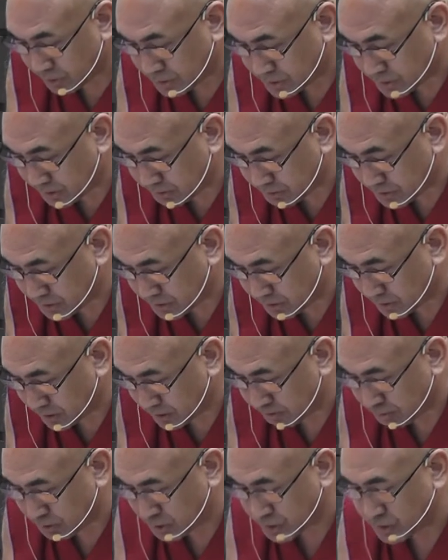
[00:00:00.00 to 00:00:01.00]

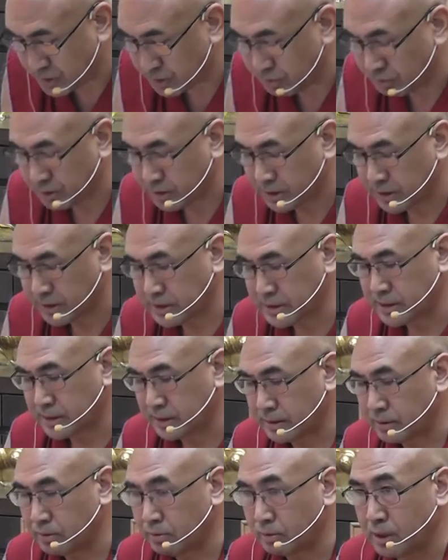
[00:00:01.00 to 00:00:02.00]
perceivers,
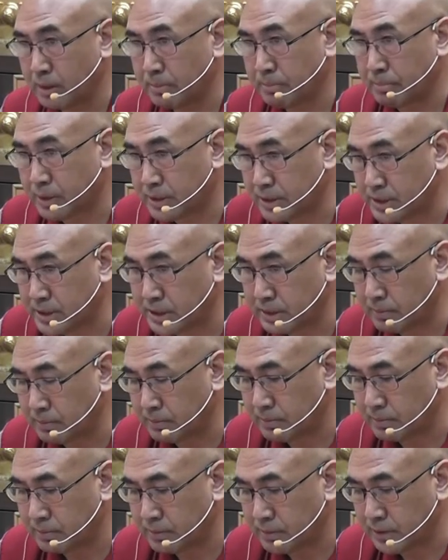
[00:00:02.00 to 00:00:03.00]
okay, perceive
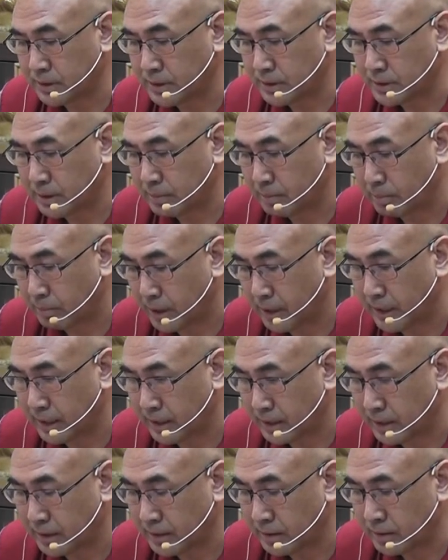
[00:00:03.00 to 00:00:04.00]
is the
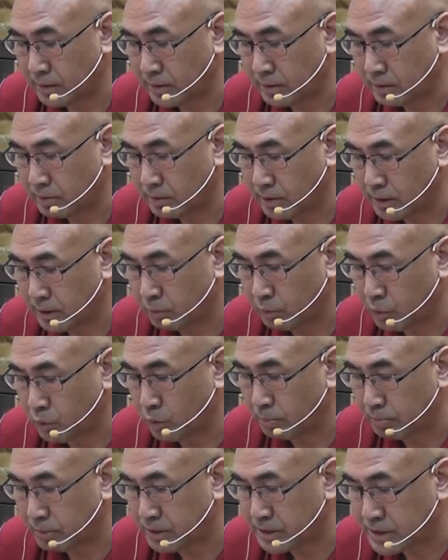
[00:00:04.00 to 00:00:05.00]
mind that we
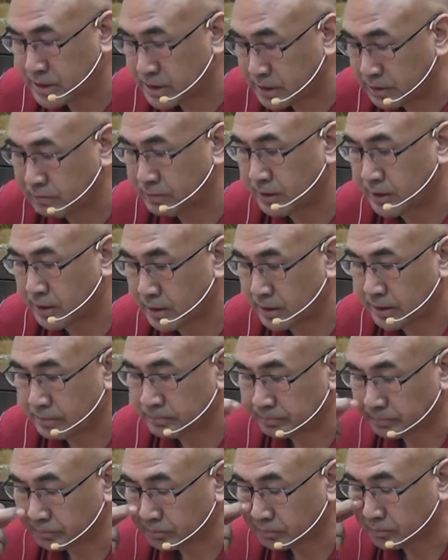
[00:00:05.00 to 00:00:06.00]
call perceiver.
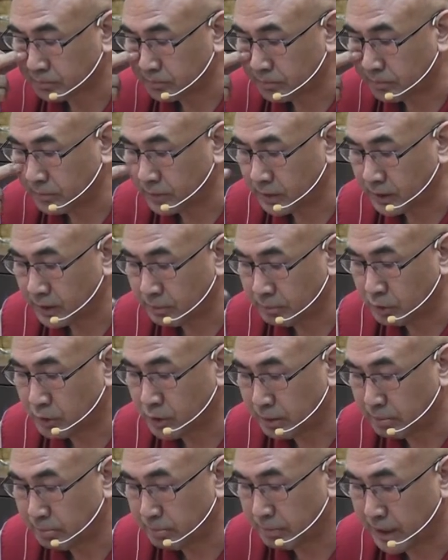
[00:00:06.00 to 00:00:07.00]
With
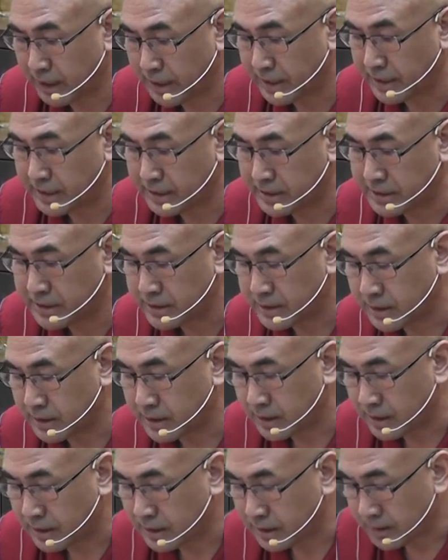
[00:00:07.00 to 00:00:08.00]
the mind
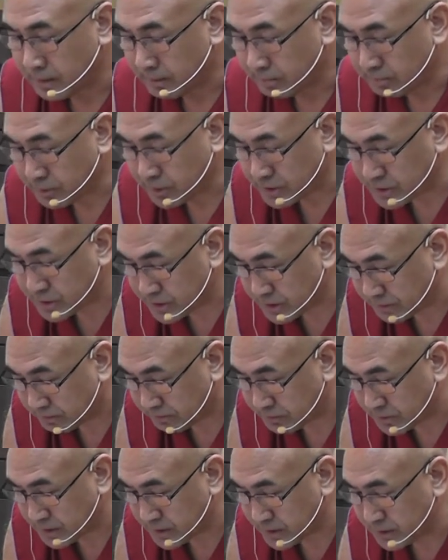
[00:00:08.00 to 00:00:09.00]

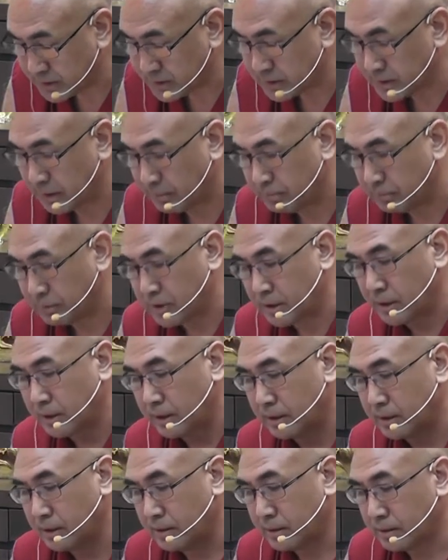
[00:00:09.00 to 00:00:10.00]
perceived
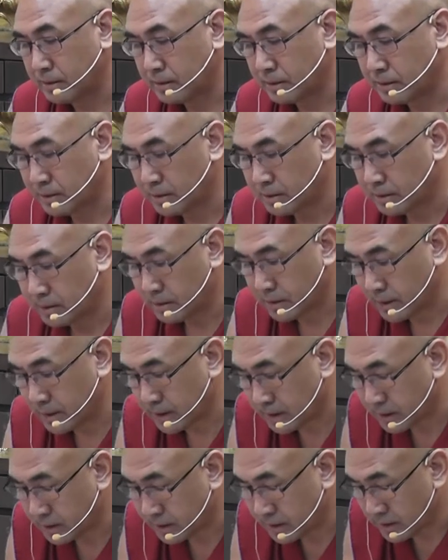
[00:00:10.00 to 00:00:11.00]
something,
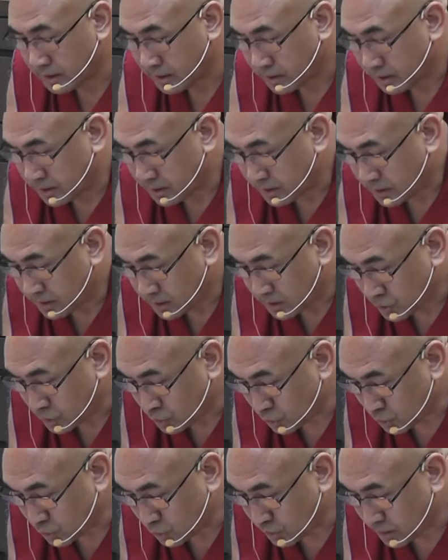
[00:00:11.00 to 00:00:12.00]
right?
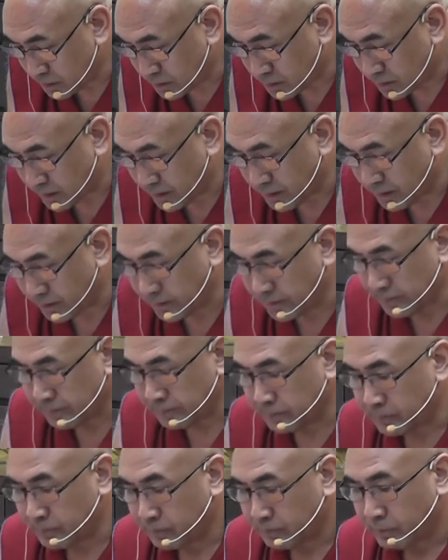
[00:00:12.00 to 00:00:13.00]
So the direct,
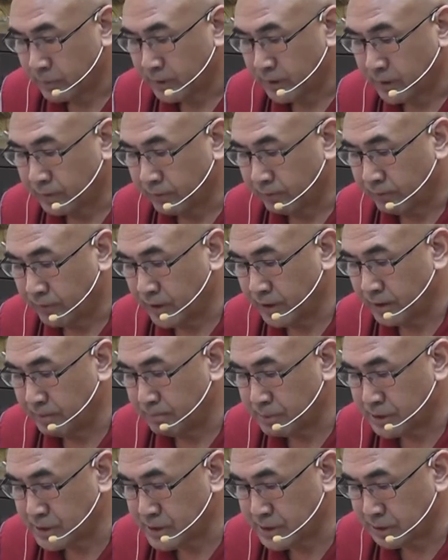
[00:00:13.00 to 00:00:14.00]
the
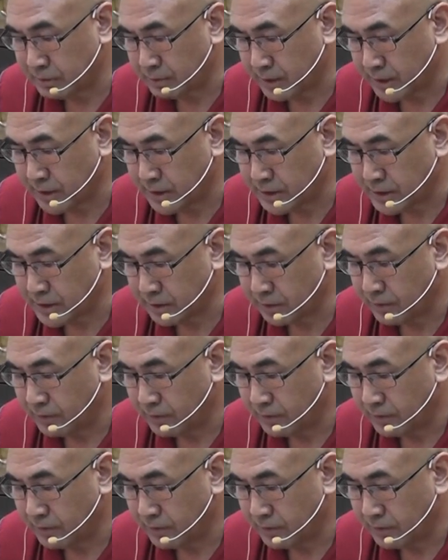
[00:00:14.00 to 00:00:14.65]
valid perceiver has